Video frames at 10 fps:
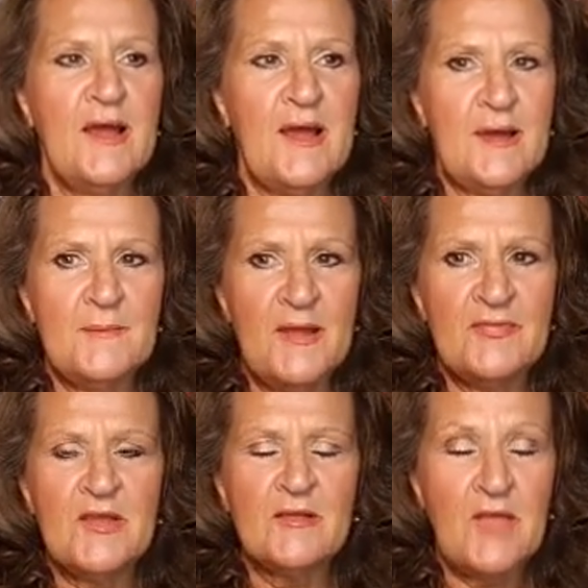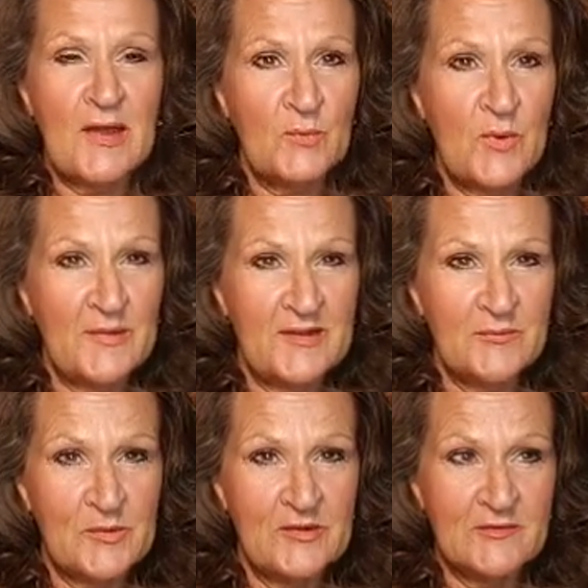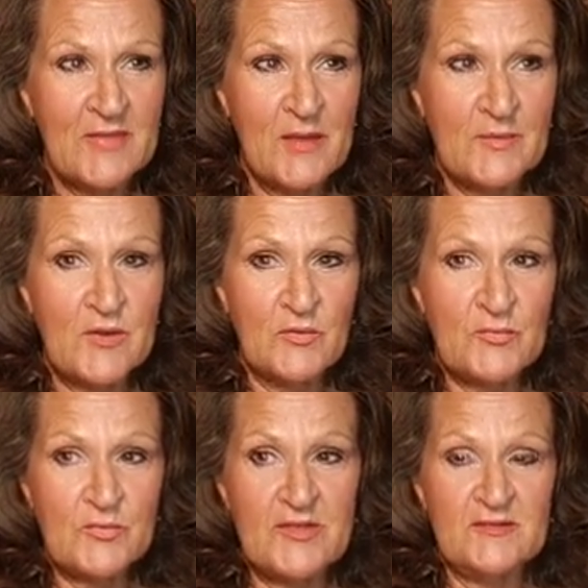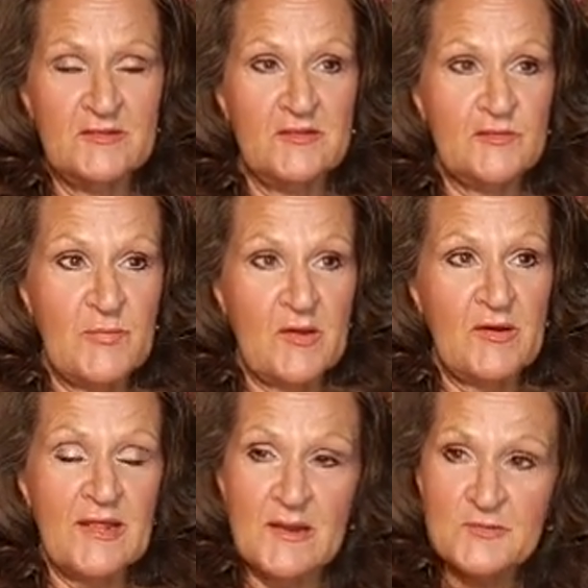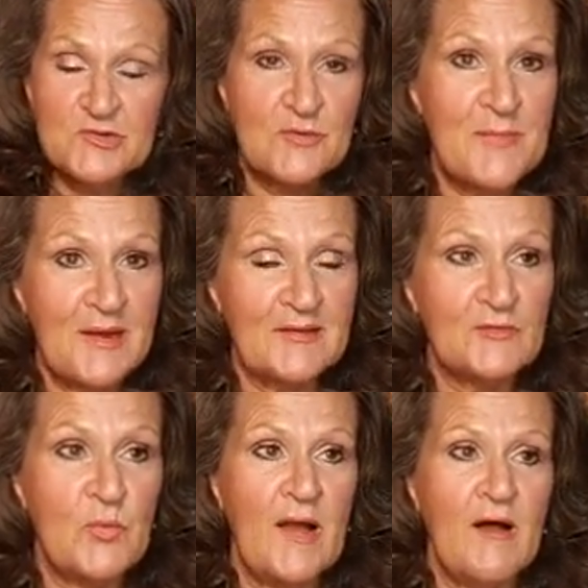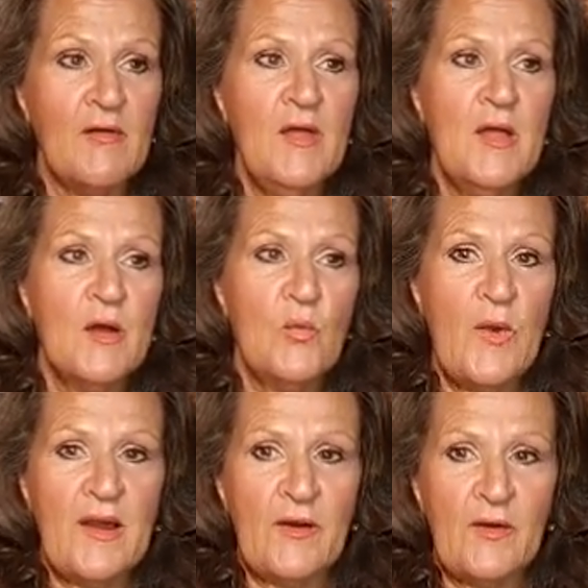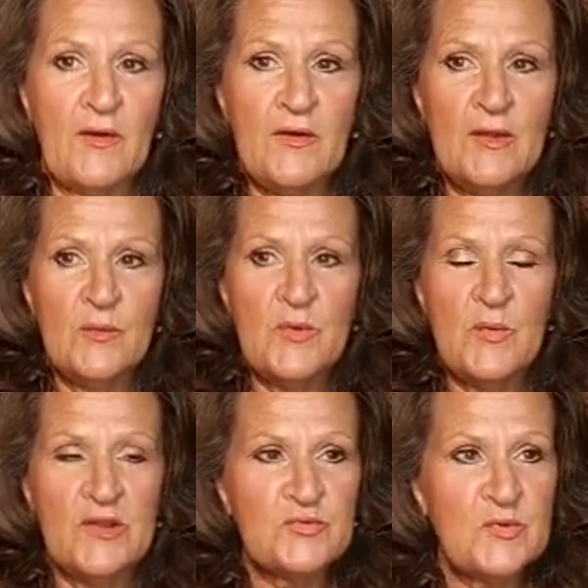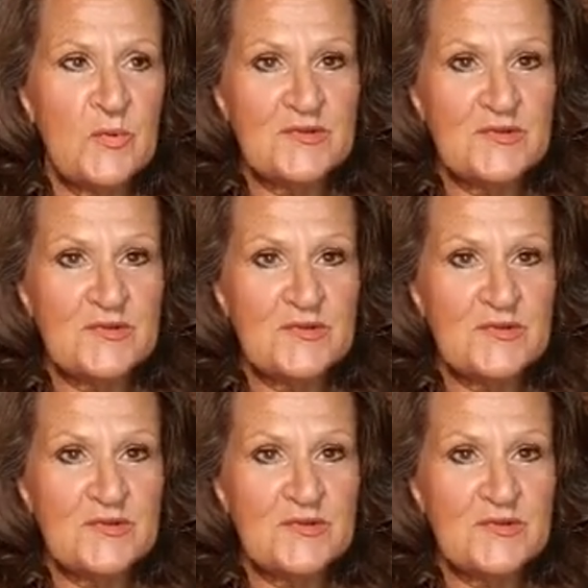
uh, I think a lot of women experience that. We go through this disparity and I'm sure men as well where we wish we were